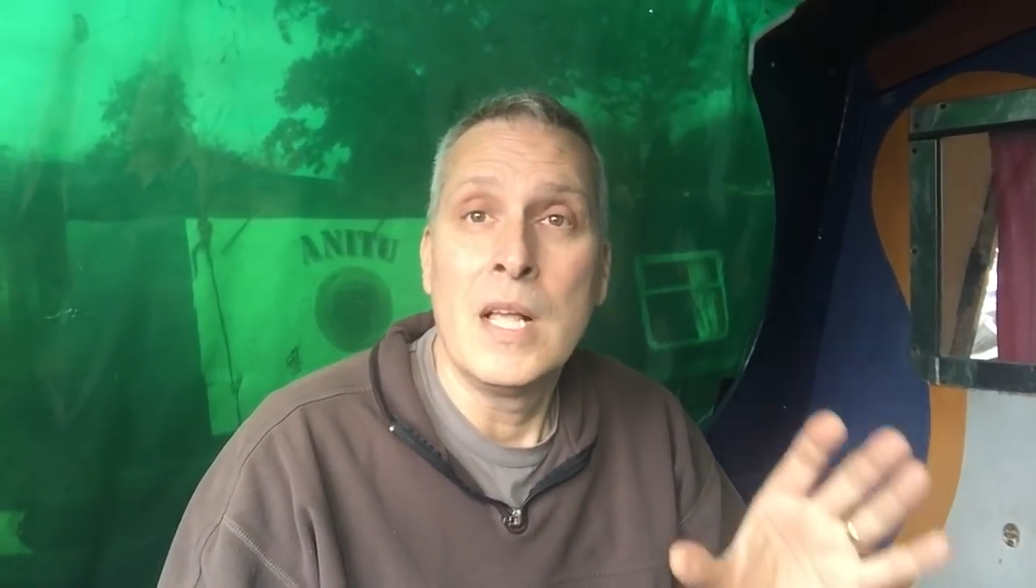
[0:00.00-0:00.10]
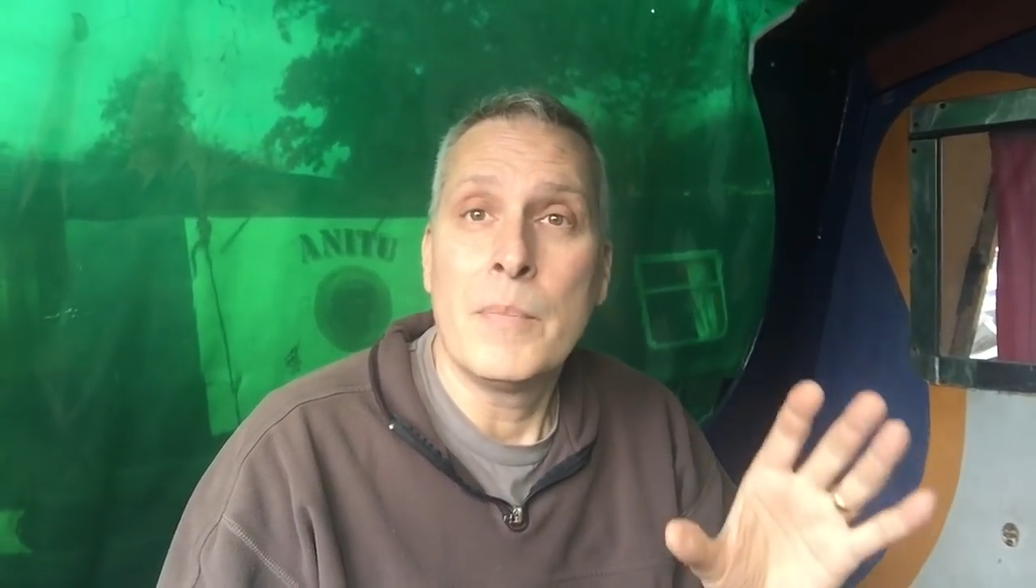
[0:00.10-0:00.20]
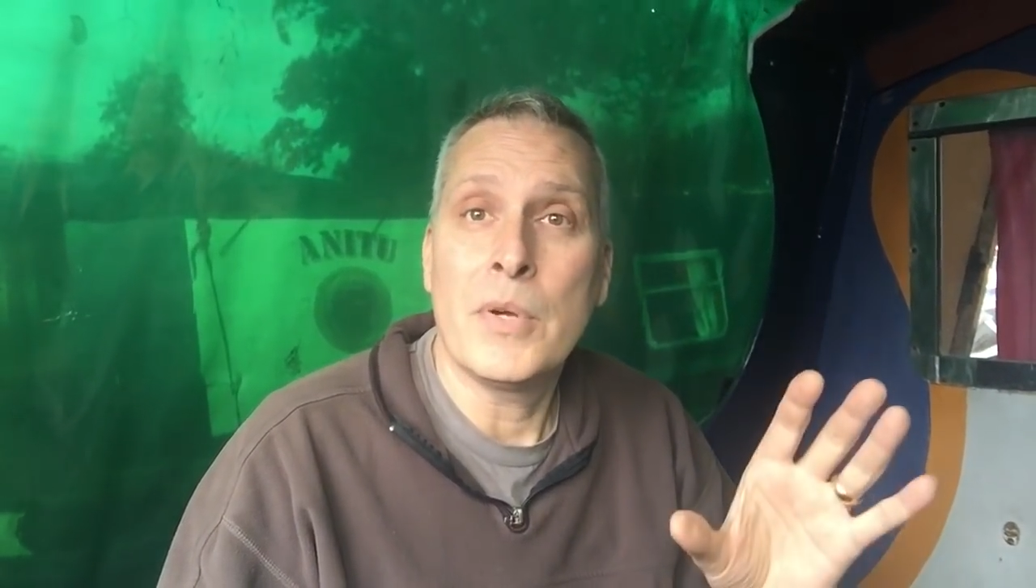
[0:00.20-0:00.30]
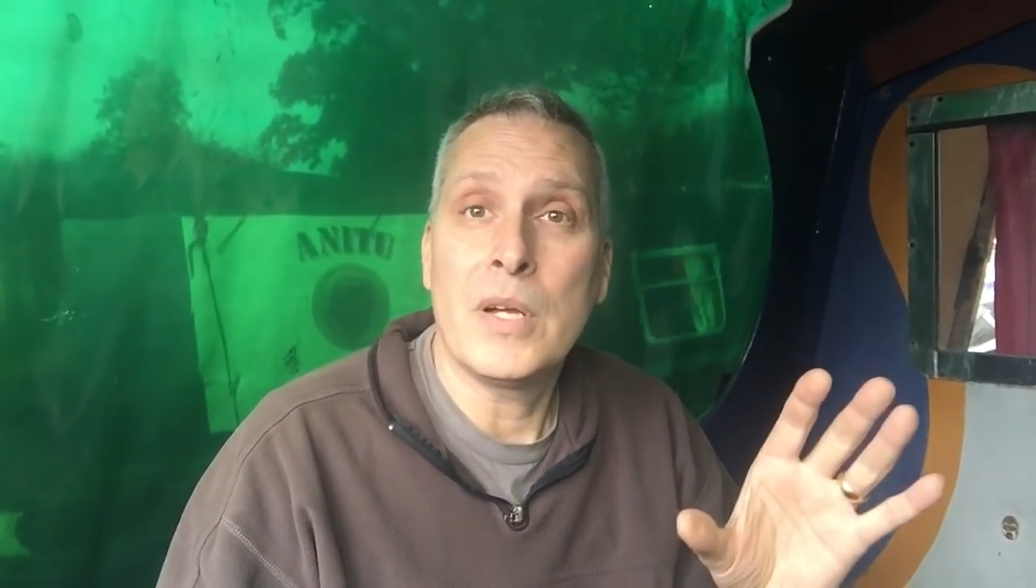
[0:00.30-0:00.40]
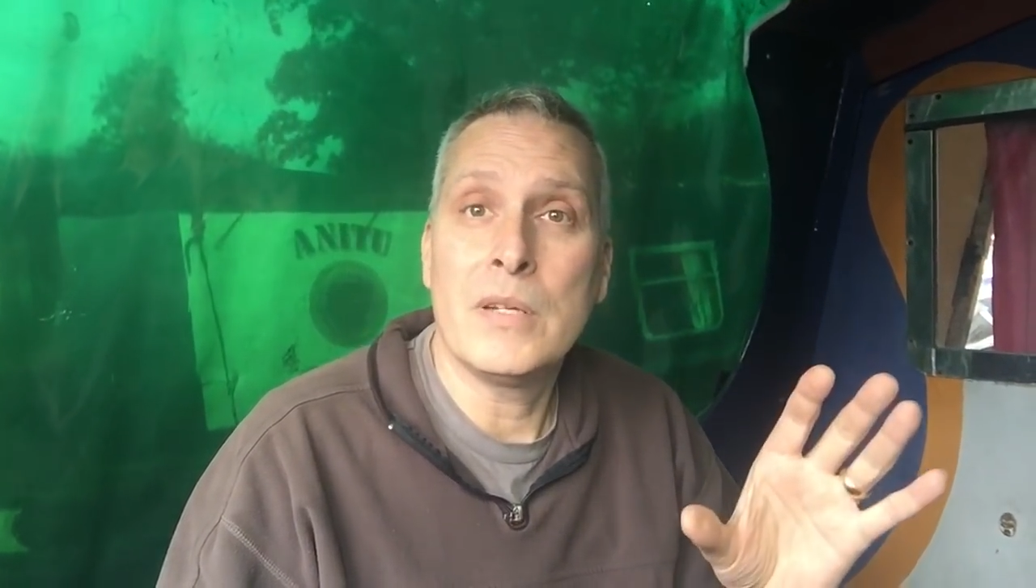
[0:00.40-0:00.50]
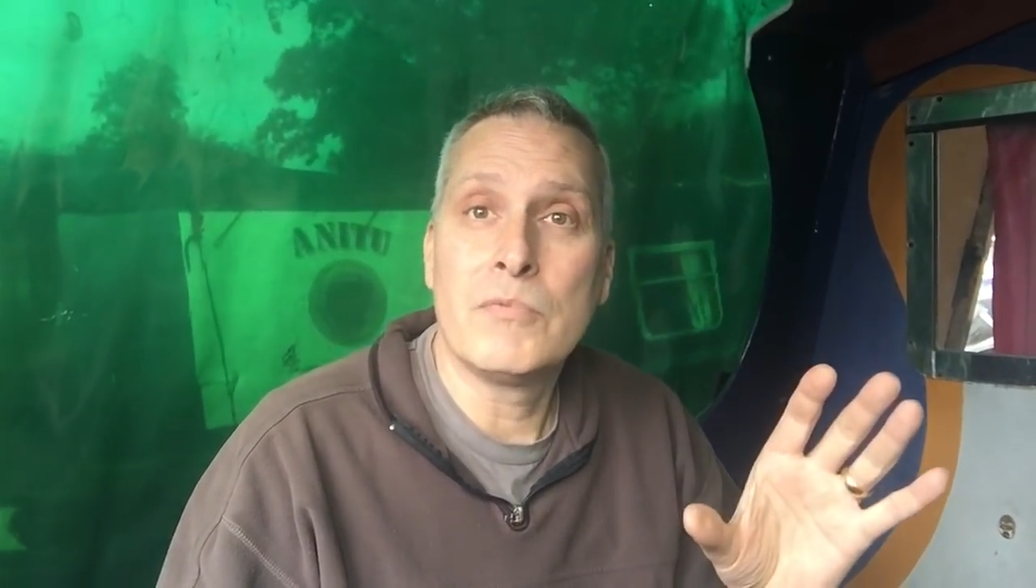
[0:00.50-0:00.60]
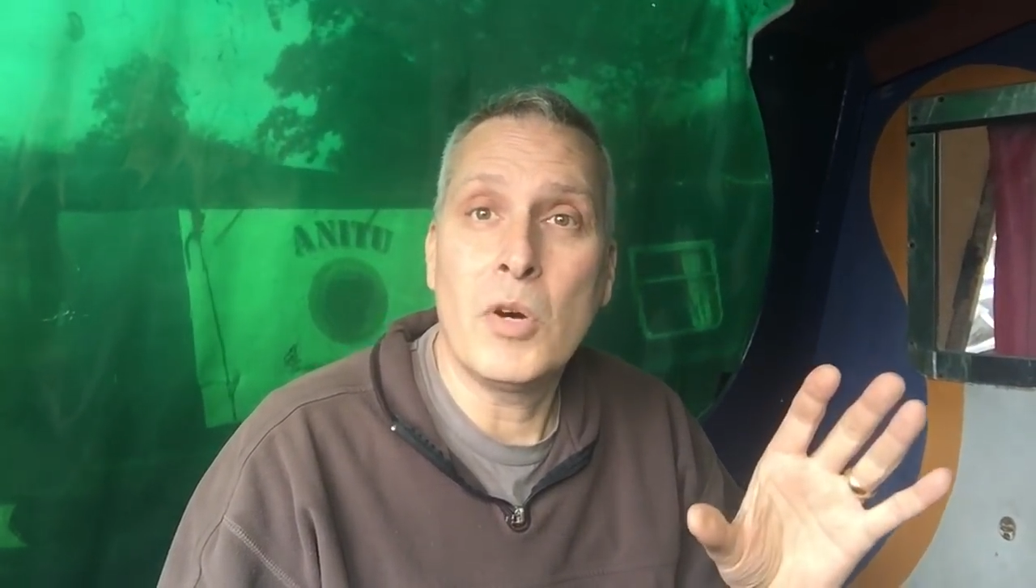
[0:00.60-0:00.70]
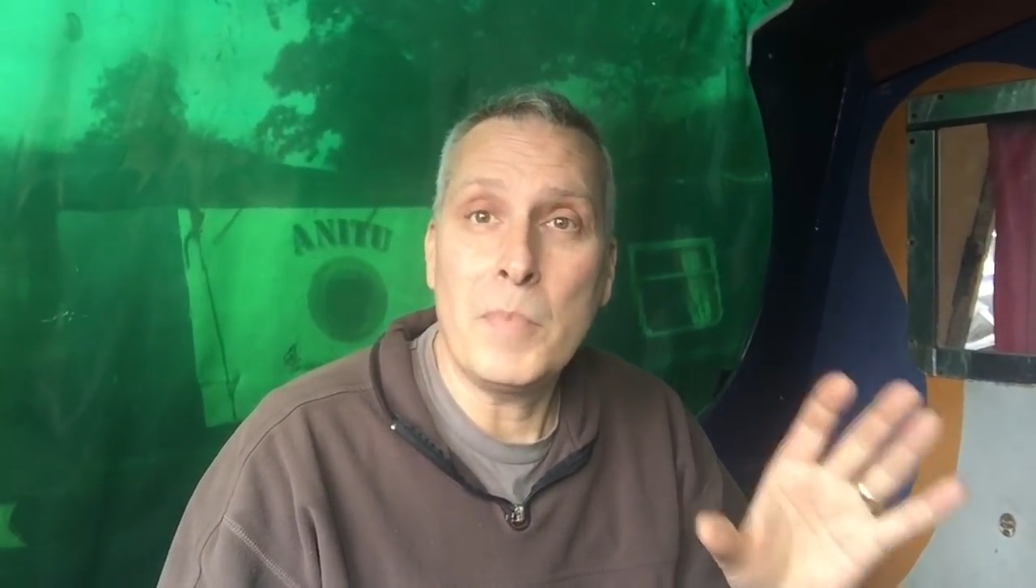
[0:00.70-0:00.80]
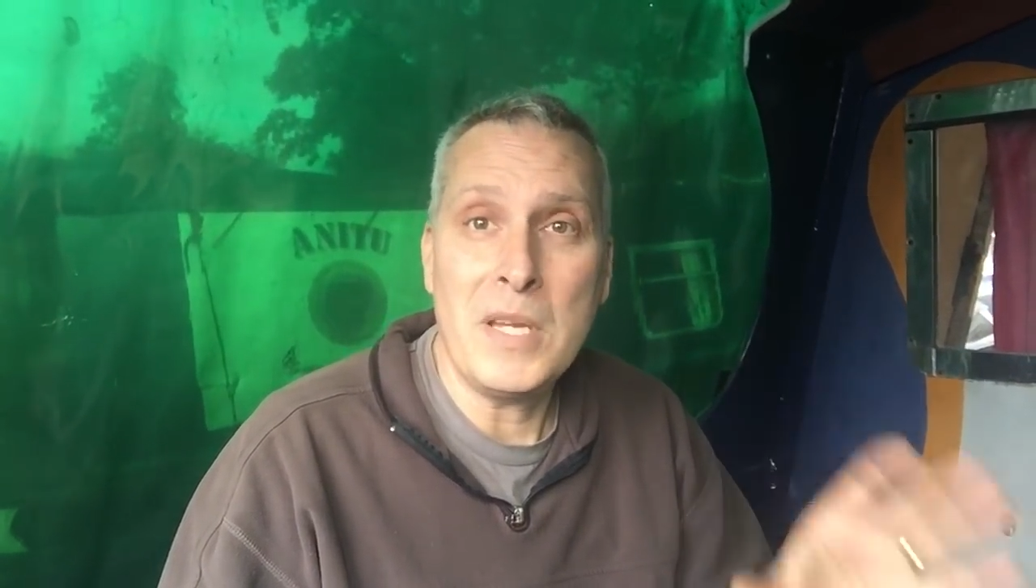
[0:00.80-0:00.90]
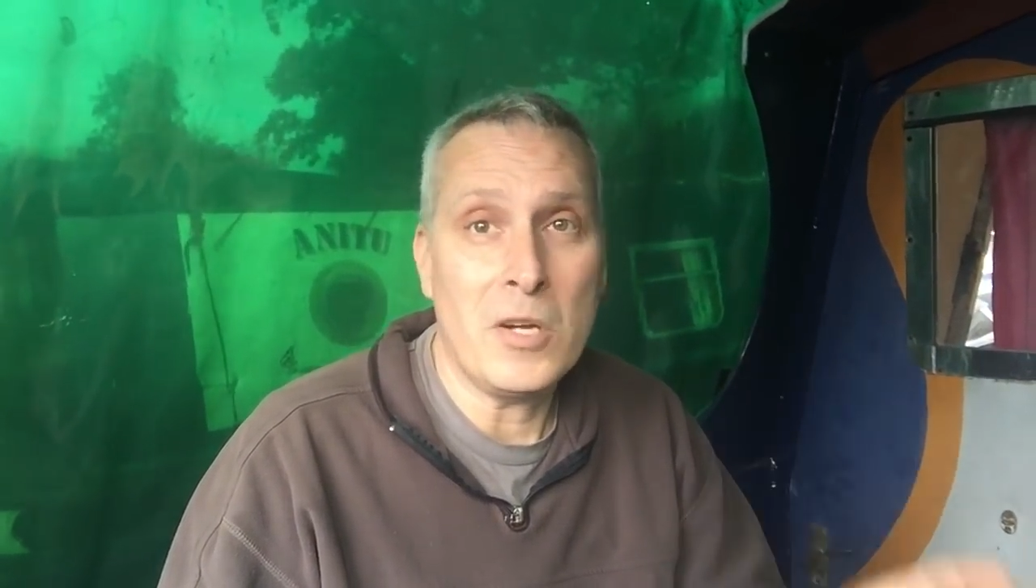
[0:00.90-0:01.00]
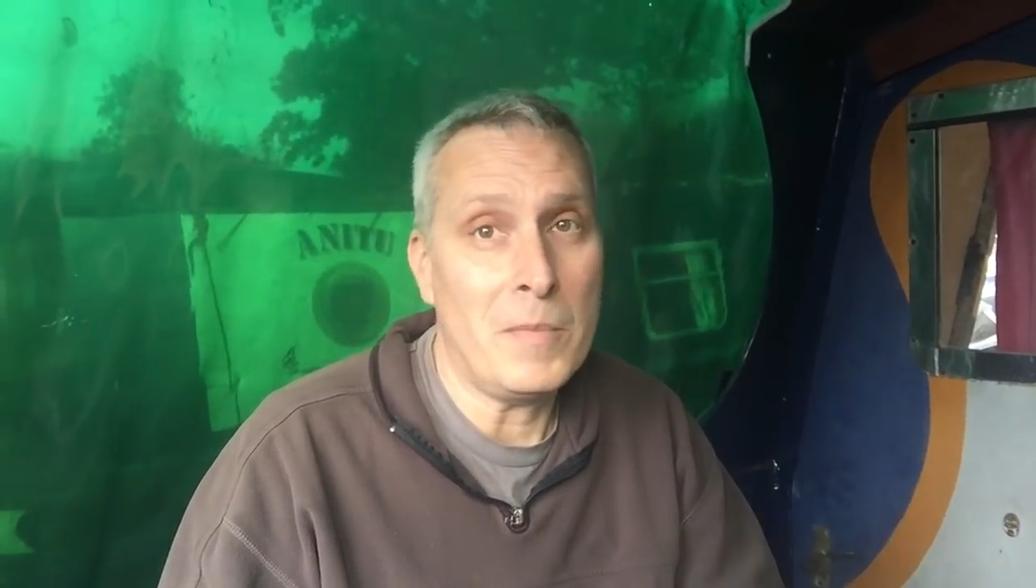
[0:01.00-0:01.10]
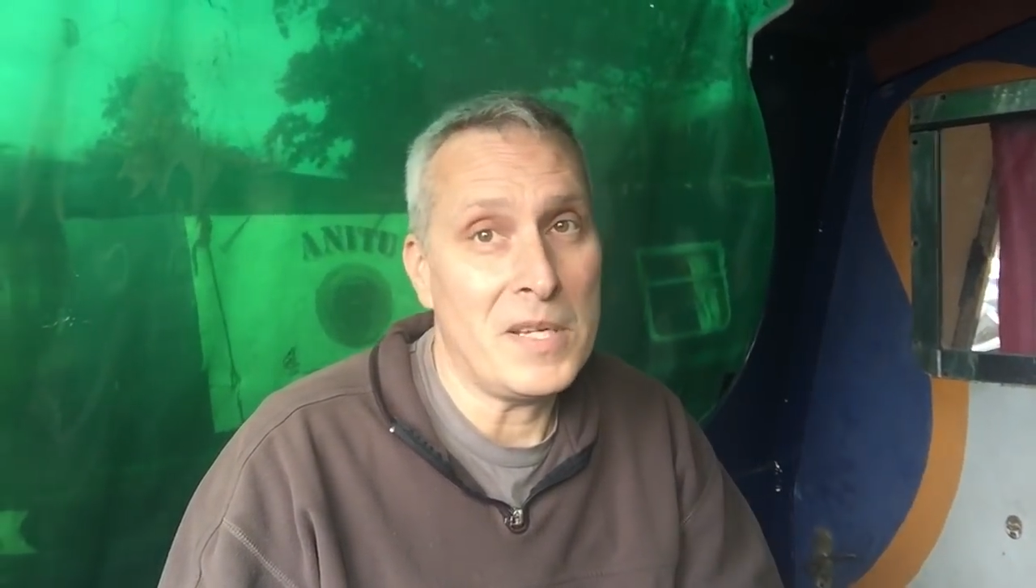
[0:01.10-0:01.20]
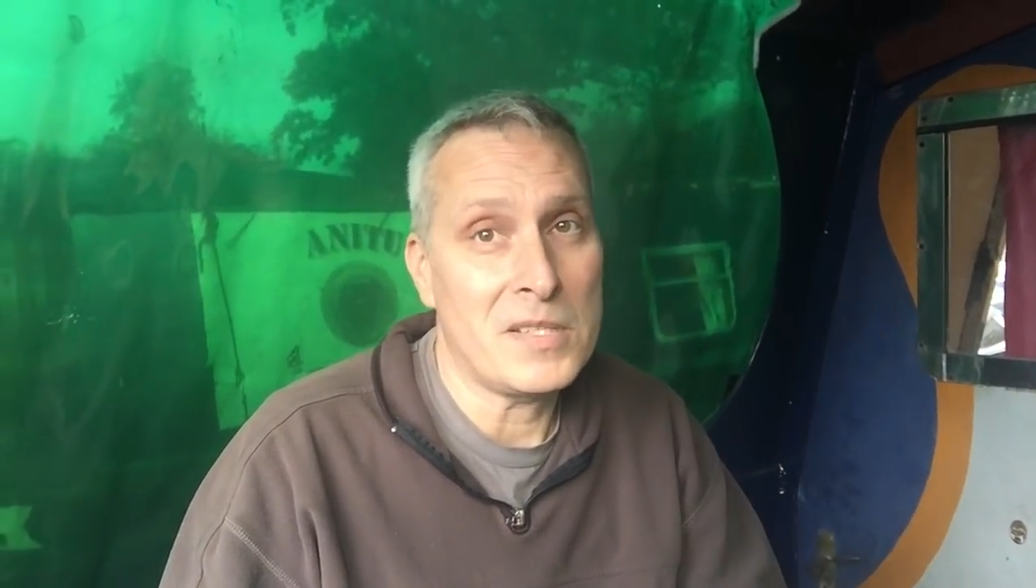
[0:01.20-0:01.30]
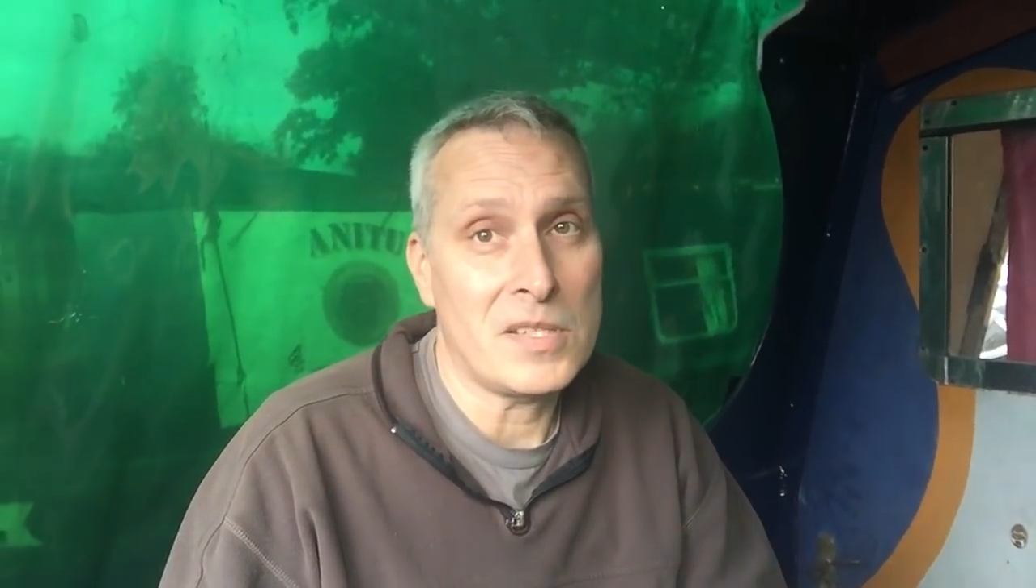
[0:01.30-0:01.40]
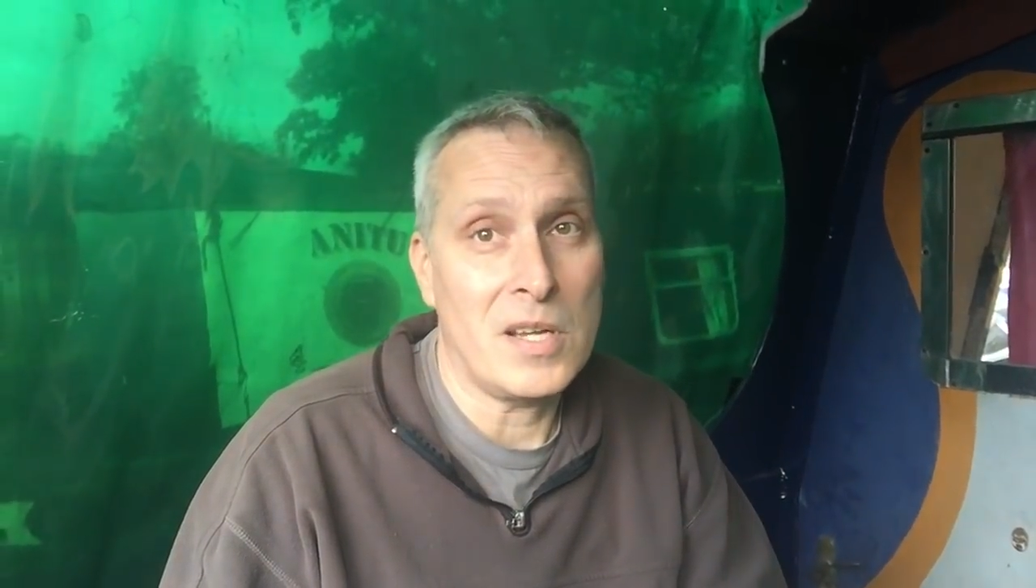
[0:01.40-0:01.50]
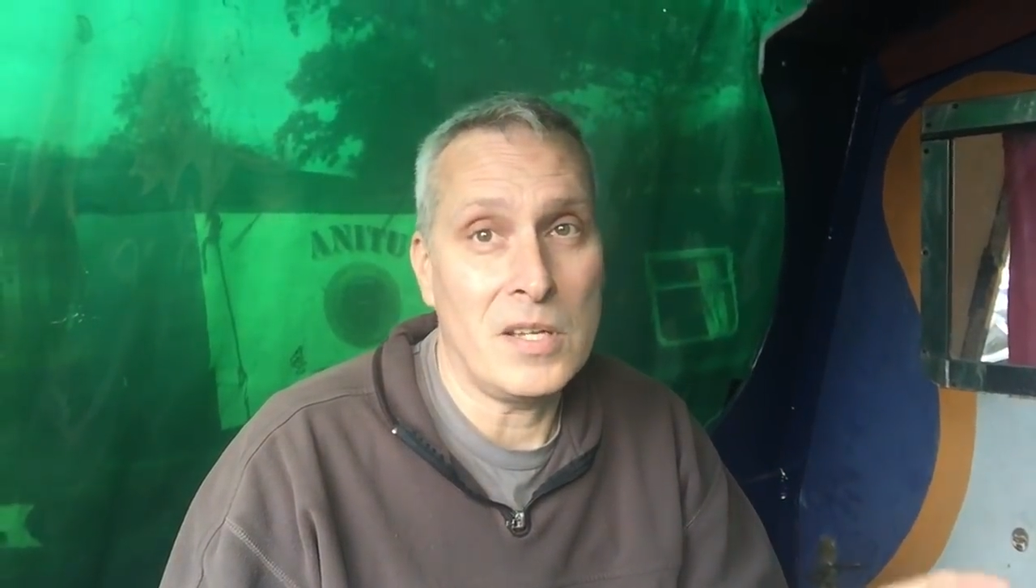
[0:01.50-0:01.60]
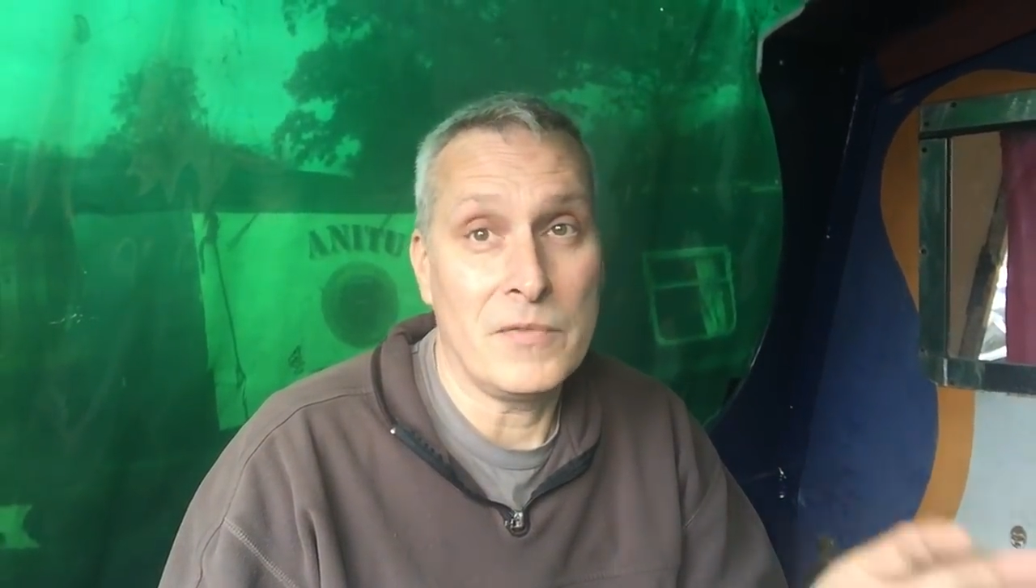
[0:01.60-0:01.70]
But Robbie Cummings,